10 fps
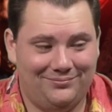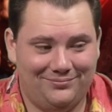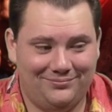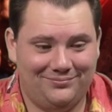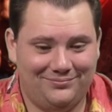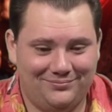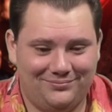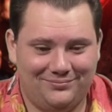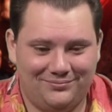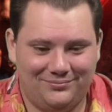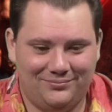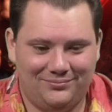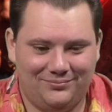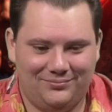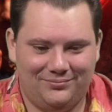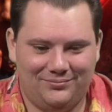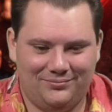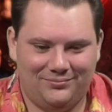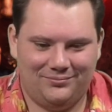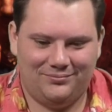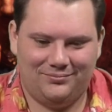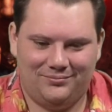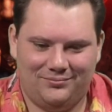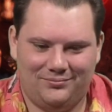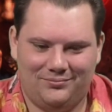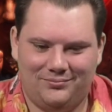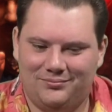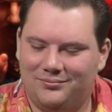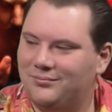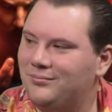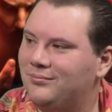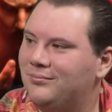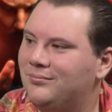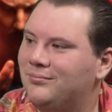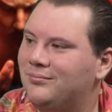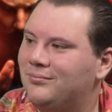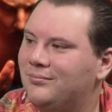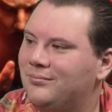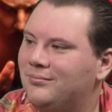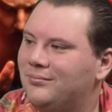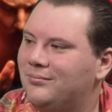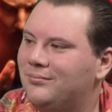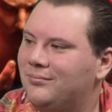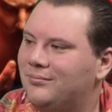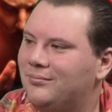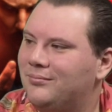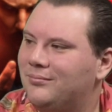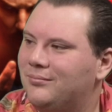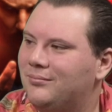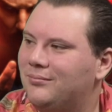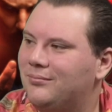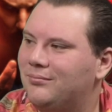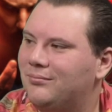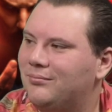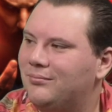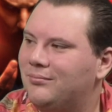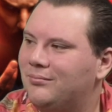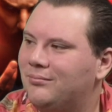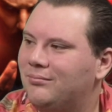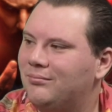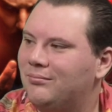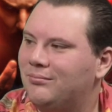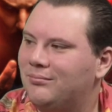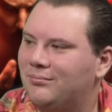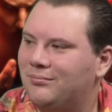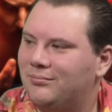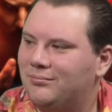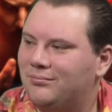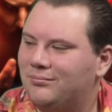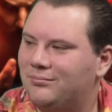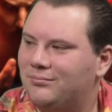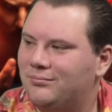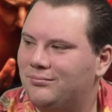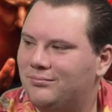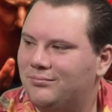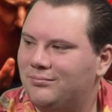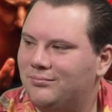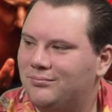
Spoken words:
No words are spoken by the person on screen.